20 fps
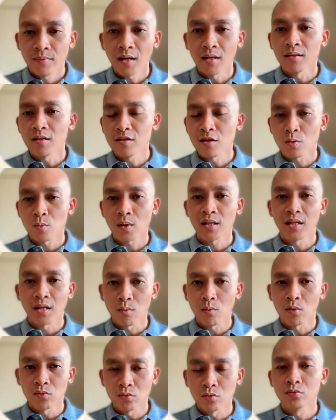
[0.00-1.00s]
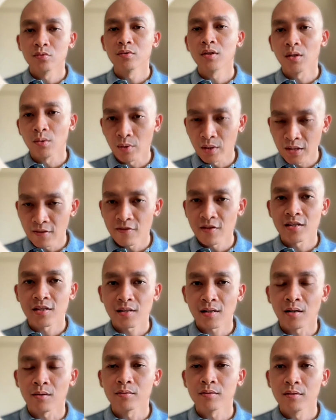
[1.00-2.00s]
And this is what they will do. They will give
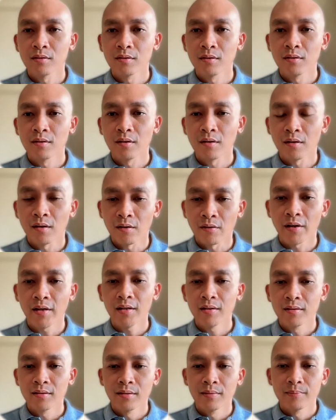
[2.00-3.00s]
discount, all right?